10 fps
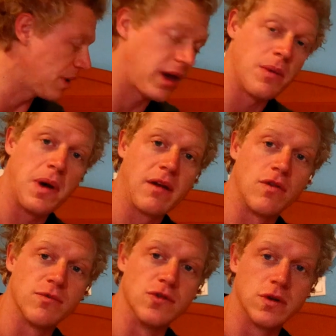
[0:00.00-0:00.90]
I came back
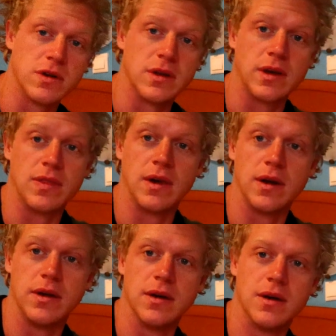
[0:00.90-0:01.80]
from snorkeling and
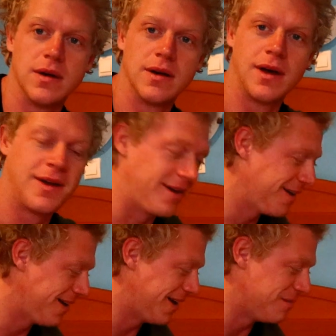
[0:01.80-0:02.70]
I
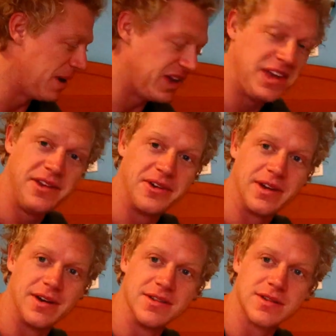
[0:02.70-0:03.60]
have my heater
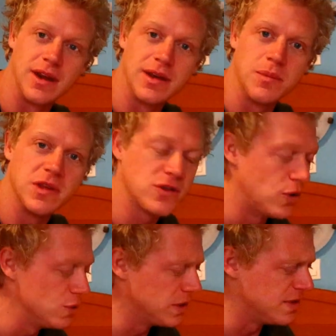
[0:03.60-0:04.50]
here. It's getting a bit
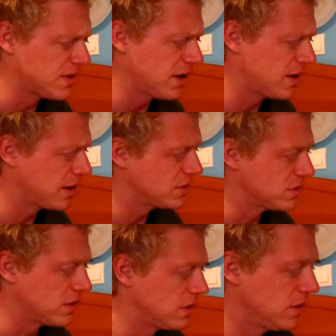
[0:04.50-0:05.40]
cold inside,
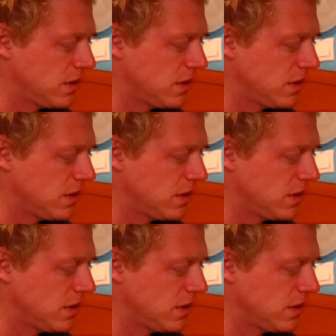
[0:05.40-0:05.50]
actually,